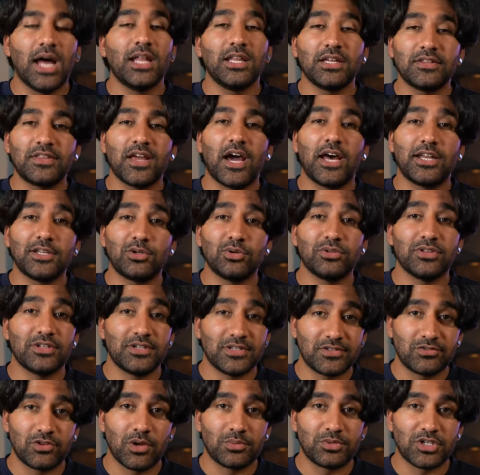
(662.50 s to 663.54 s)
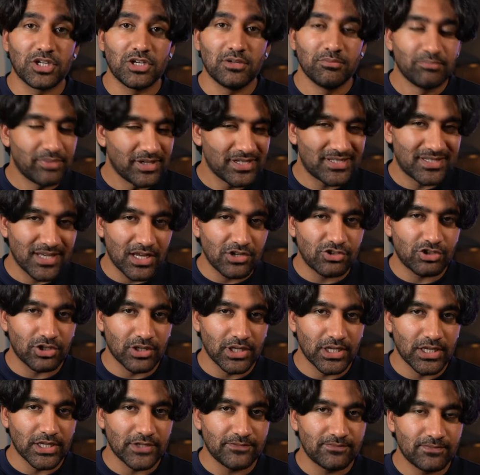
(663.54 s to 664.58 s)
I'll link the article in the description, but
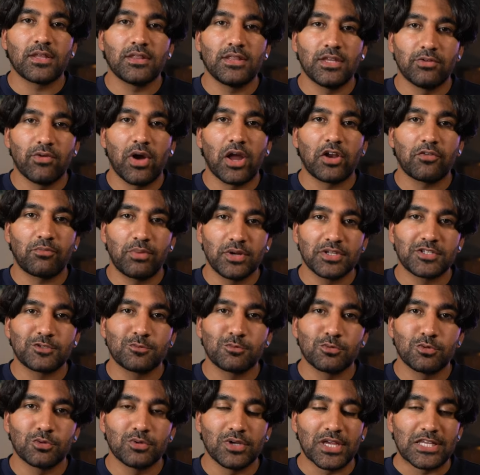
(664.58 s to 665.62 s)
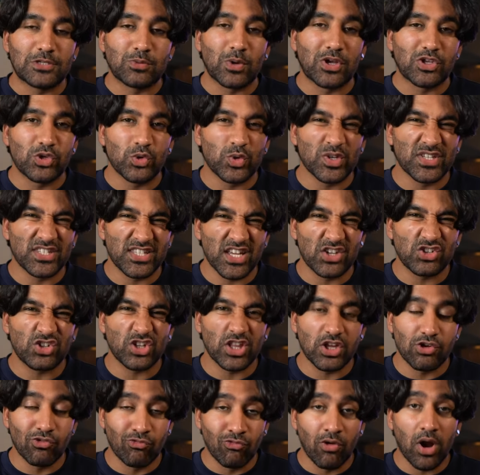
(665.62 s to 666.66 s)
essentially, the write-off principle is where you
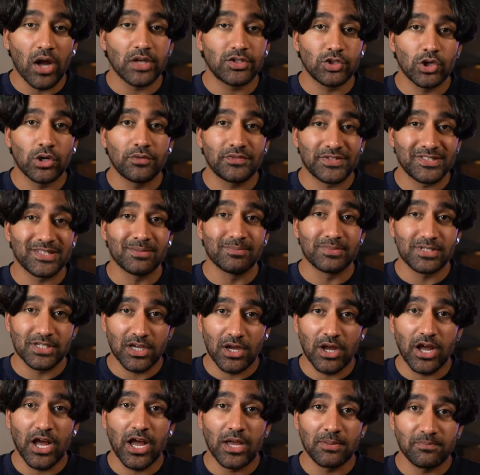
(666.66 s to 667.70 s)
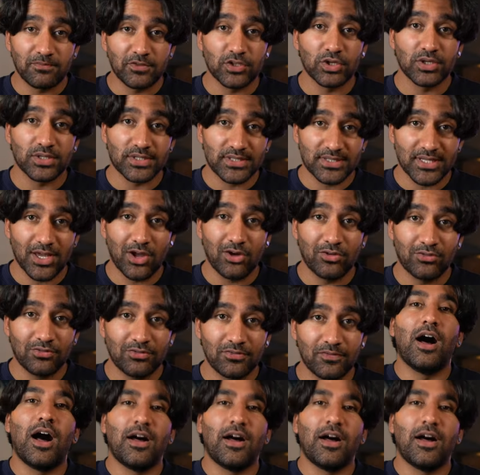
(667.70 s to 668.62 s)
essentially write off some time for yourself.